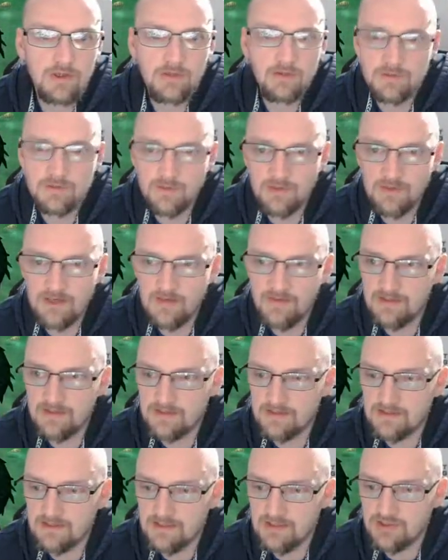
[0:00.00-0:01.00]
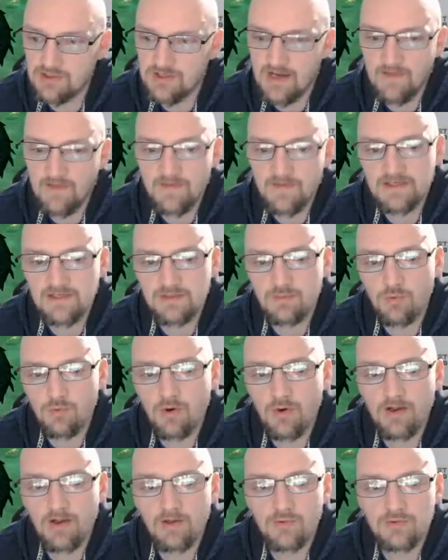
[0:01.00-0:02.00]
So we get these leeches out, and this is
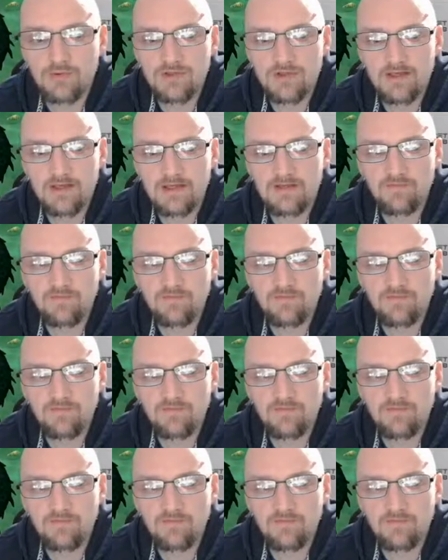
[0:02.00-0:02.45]
why I also need